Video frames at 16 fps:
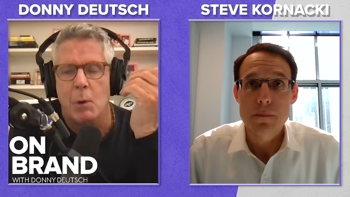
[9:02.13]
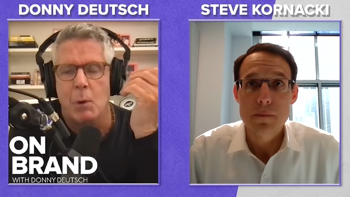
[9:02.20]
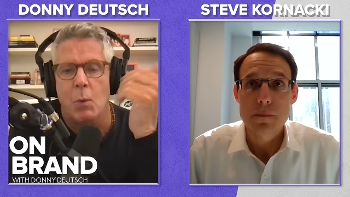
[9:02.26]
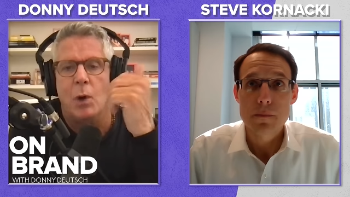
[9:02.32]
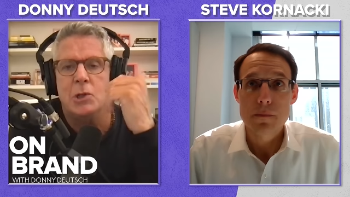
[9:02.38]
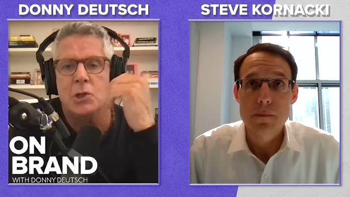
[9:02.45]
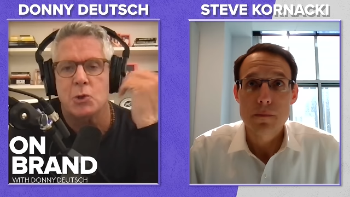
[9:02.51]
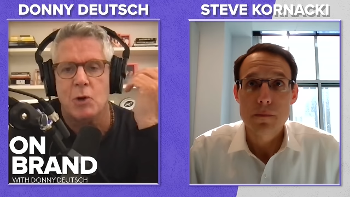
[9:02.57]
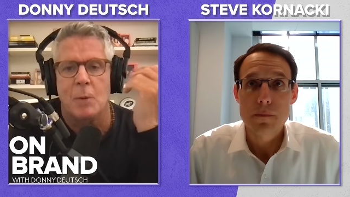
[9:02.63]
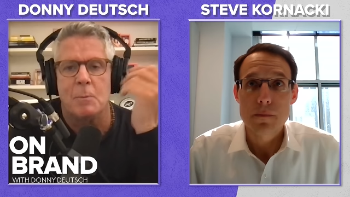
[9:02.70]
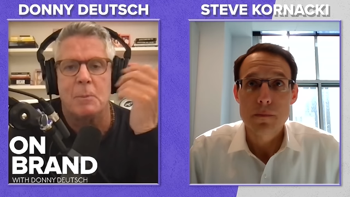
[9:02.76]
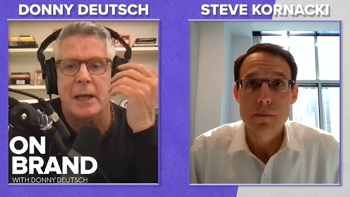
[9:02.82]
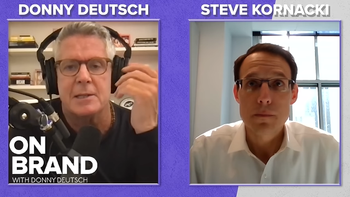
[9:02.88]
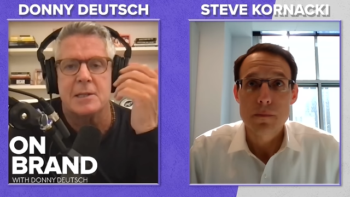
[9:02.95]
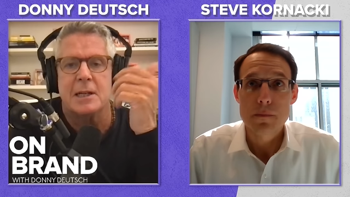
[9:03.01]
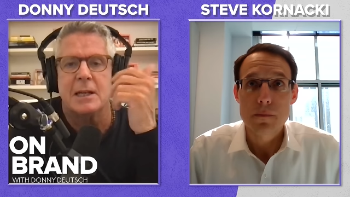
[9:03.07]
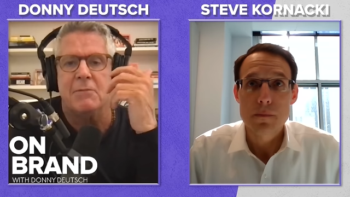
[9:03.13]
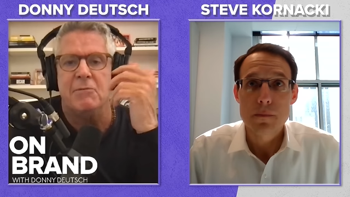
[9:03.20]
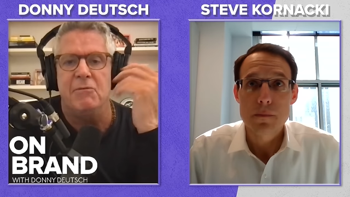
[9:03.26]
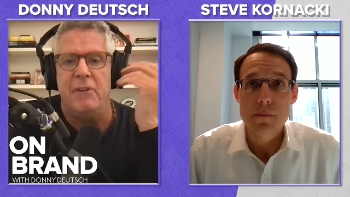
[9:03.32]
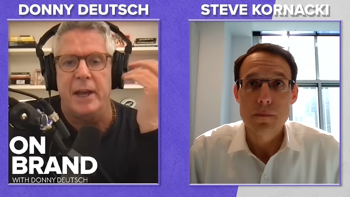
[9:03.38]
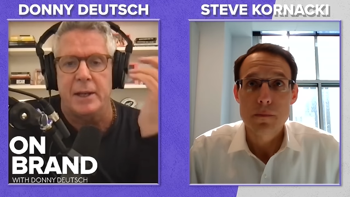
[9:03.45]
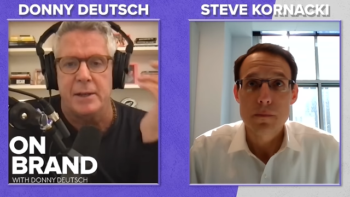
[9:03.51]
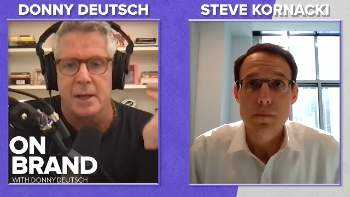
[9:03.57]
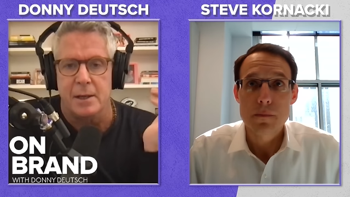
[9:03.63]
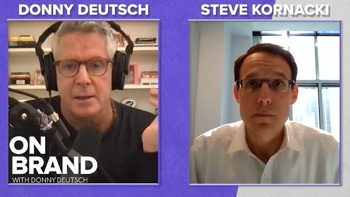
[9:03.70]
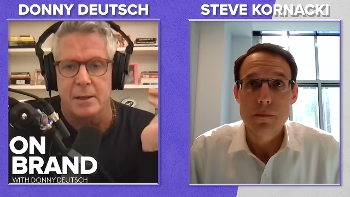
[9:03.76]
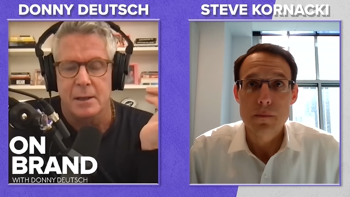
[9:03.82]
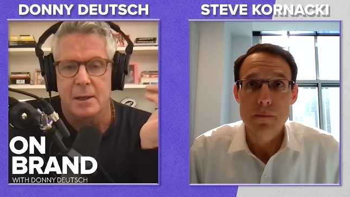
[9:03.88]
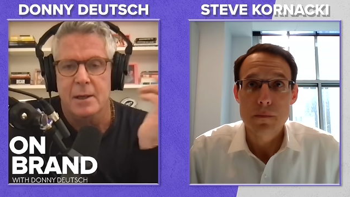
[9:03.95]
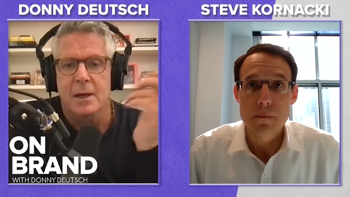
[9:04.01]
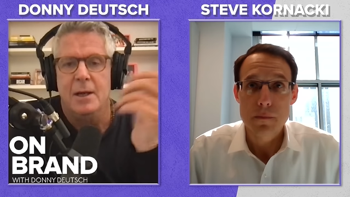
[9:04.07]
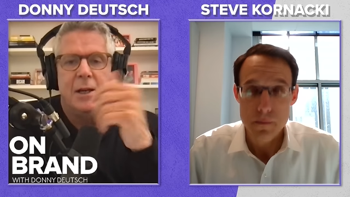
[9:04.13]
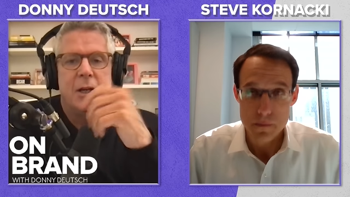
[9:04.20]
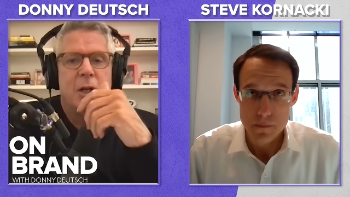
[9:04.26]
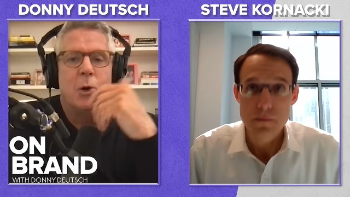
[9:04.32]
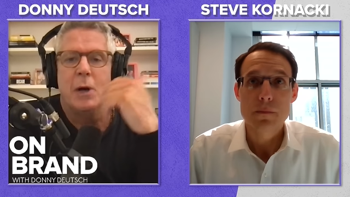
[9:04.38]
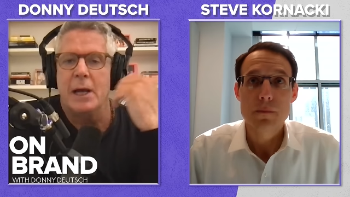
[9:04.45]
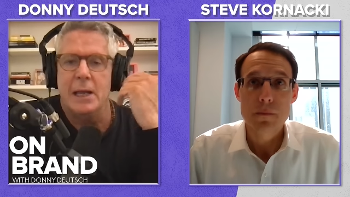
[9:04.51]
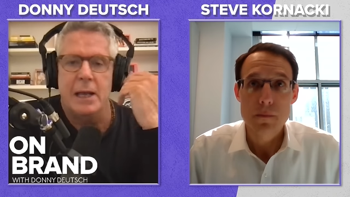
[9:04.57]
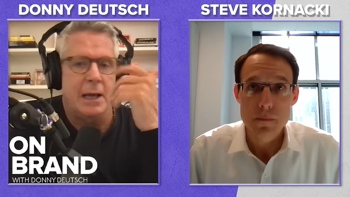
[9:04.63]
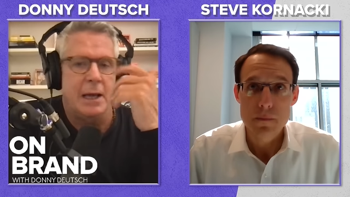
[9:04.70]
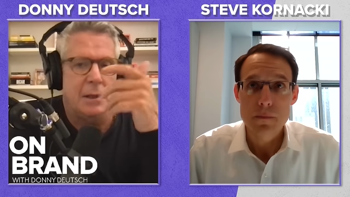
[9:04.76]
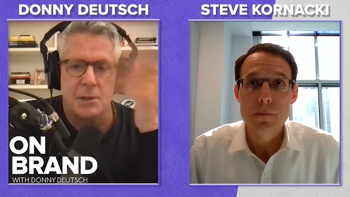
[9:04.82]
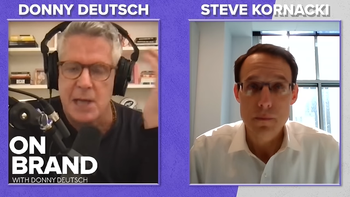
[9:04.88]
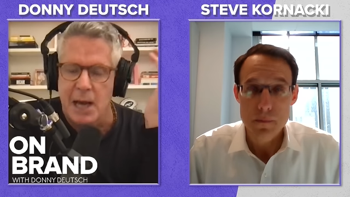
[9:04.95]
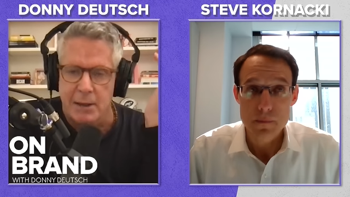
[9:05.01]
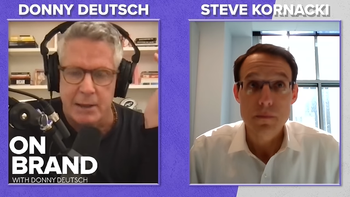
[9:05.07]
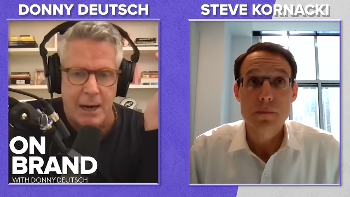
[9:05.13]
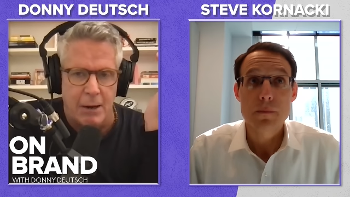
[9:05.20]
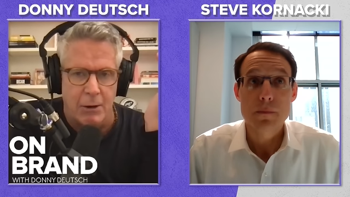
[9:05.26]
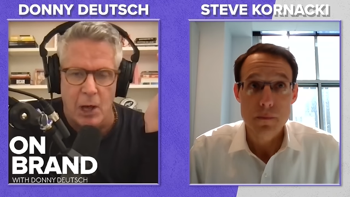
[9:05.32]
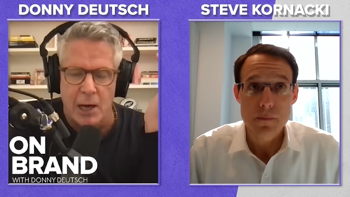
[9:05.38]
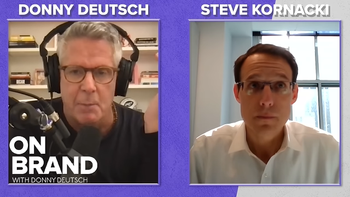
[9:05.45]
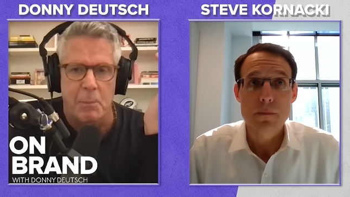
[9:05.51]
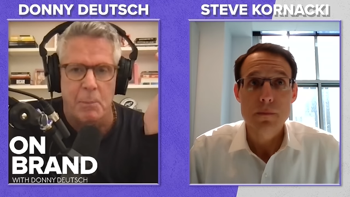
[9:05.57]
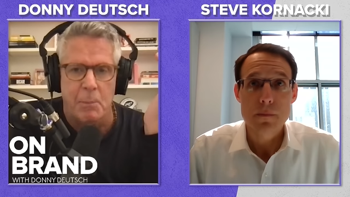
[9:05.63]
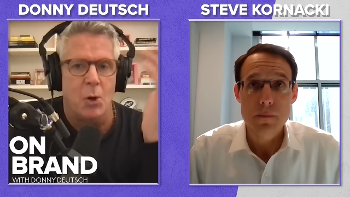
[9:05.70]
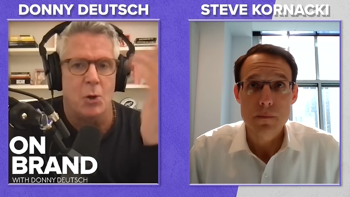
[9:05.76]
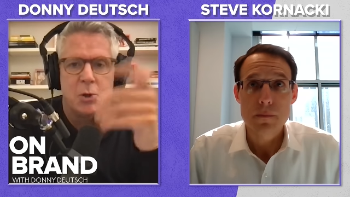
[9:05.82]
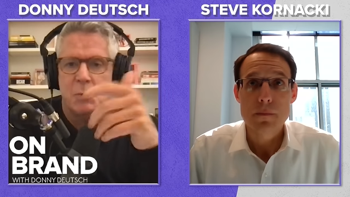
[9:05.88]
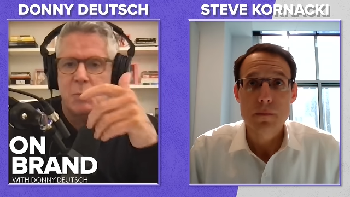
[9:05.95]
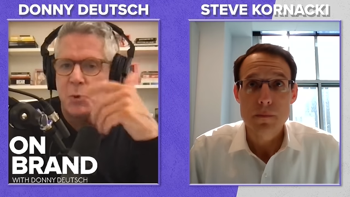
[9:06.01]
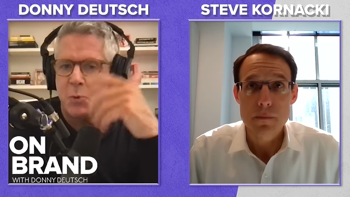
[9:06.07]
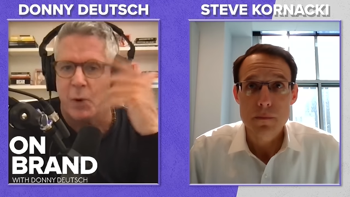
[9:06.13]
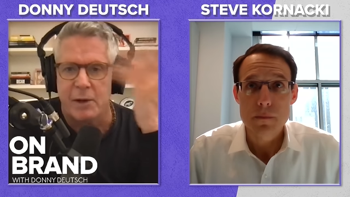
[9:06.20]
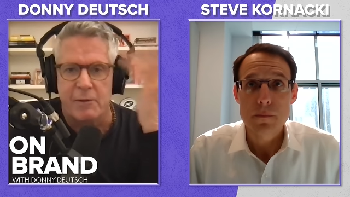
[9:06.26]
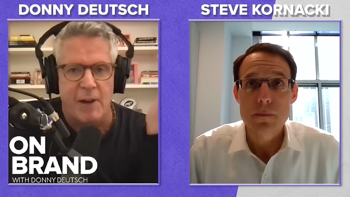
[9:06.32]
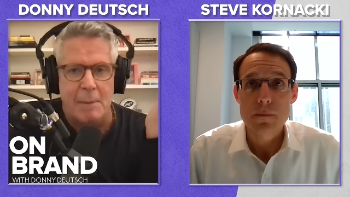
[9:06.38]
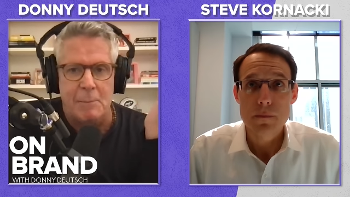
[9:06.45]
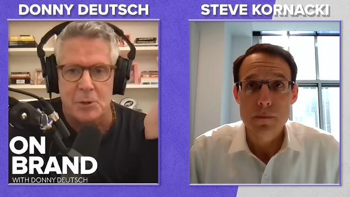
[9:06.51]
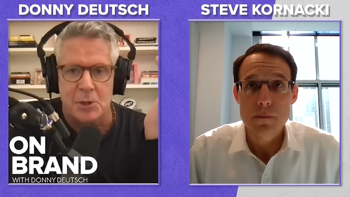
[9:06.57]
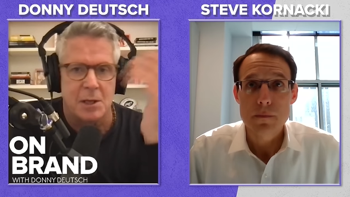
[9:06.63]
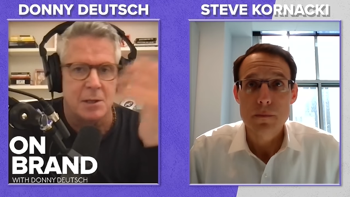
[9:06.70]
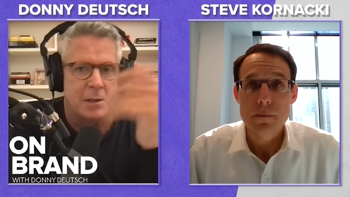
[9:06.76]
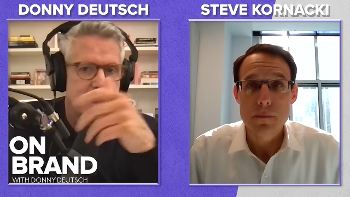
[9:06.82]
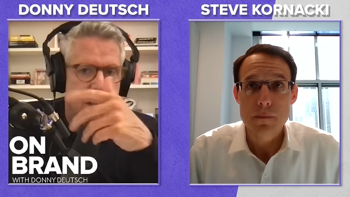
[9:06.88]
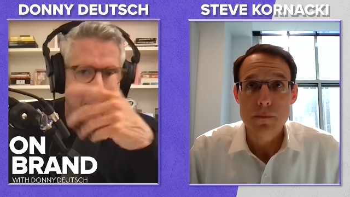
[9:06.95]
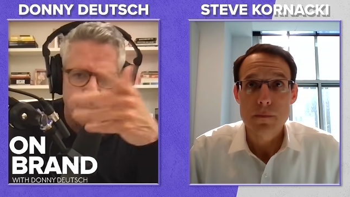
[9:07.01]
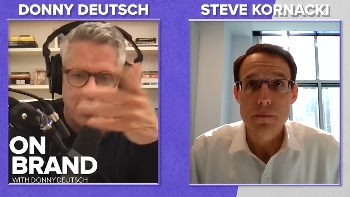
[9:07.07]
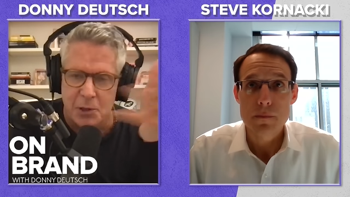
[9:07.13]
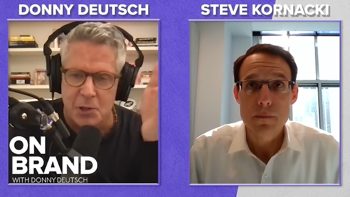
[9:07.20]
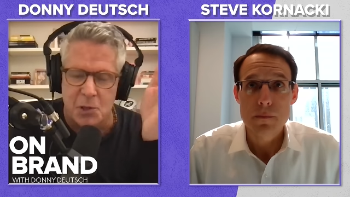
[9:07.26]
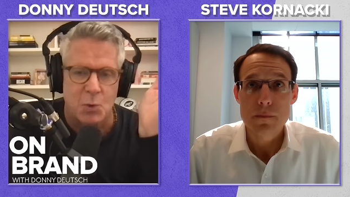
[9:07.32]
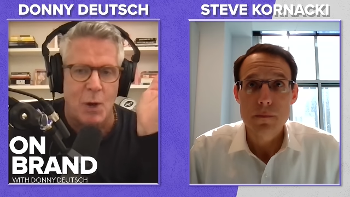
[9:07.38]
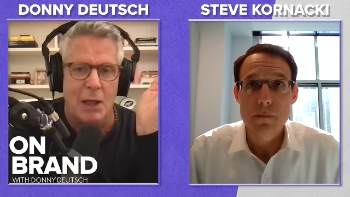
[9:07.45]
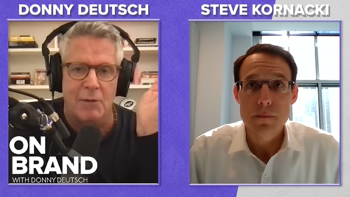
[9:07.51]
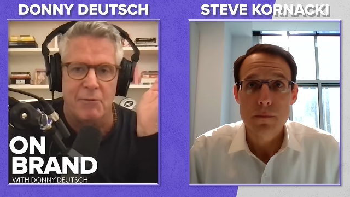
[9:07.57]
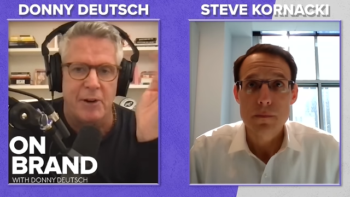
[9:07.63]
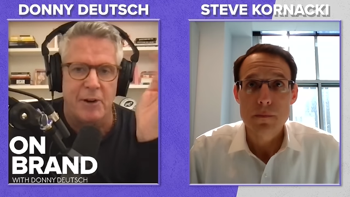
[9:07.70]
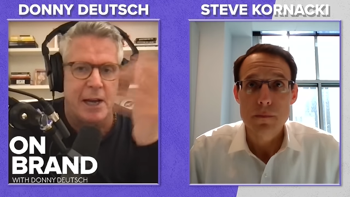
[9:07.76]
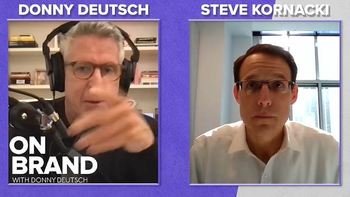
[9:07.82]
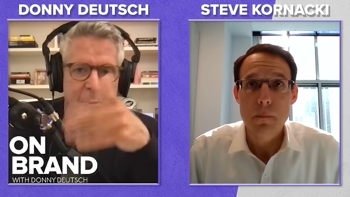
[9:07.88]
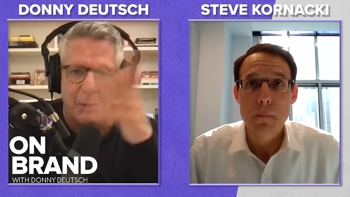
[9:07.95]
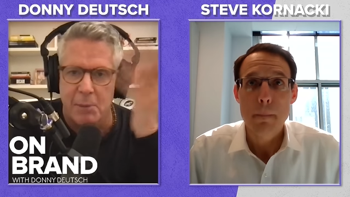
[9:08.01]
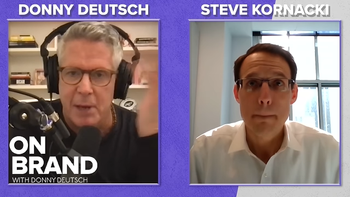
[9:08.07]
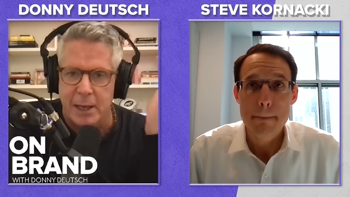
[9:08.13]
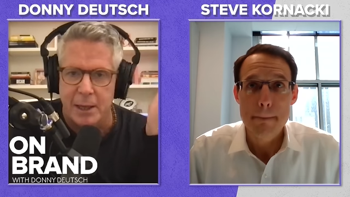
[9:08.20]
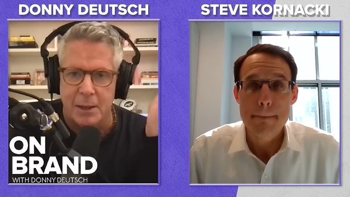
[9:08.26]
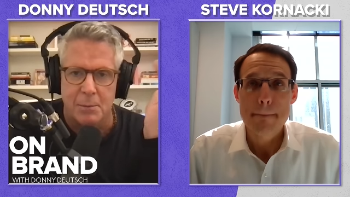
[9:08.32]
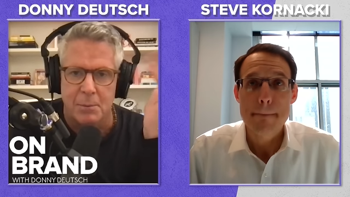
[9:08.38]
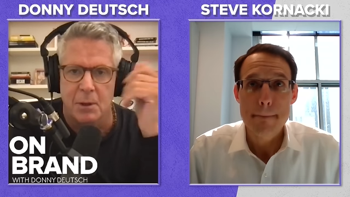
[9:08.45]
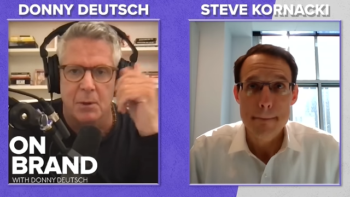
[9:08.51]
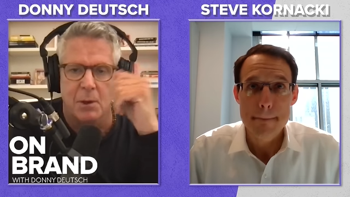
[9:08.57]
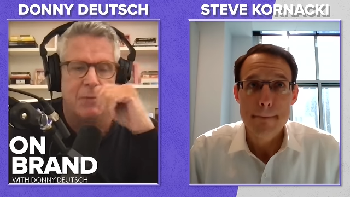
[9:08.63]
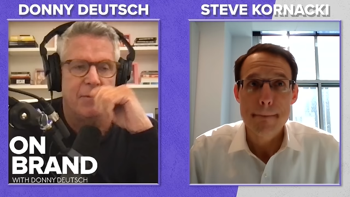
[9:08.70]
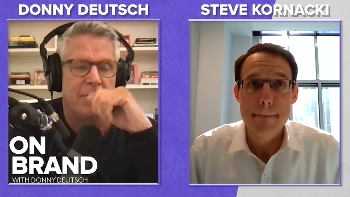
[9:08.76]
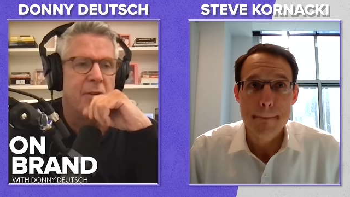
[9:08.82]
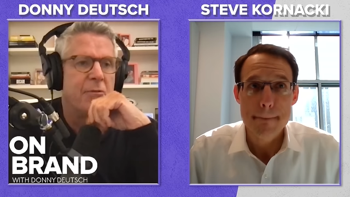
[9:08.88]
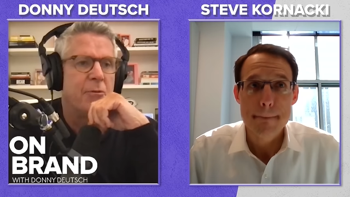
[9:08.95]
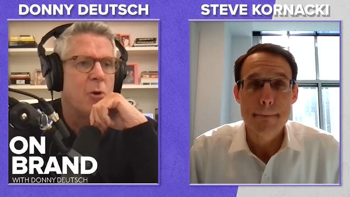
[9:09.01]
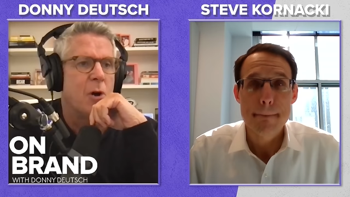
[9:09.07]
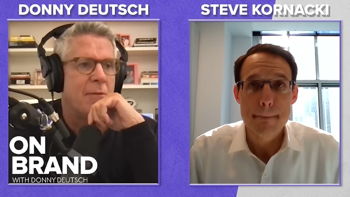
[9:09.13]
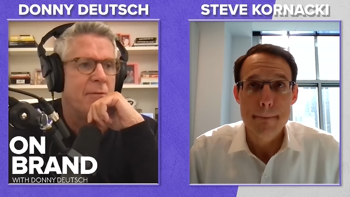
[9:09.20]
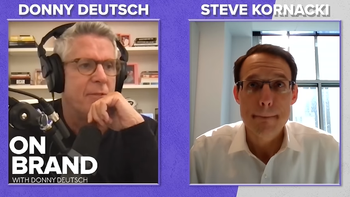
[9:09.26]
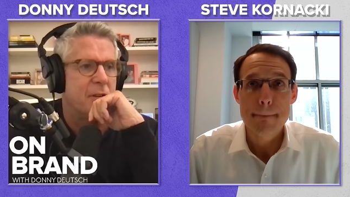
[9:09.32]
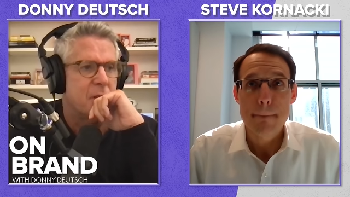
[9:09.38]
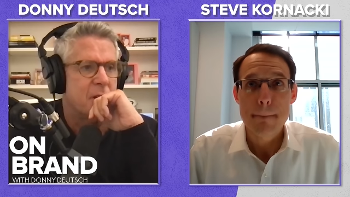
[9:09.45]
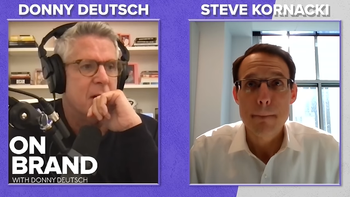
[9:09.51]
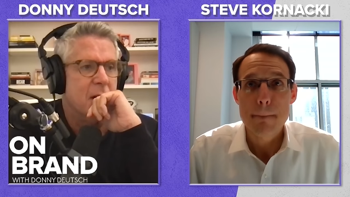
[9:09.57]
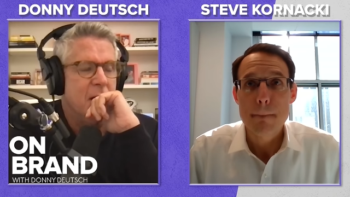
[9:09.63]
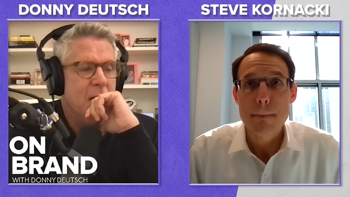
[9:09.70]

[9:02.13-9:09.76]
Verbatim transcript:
Speaker 1: well, once Trump gets convicted, you know, in the South Carolina polls, 25% said would disqualify him or make him, you know, unfit for office.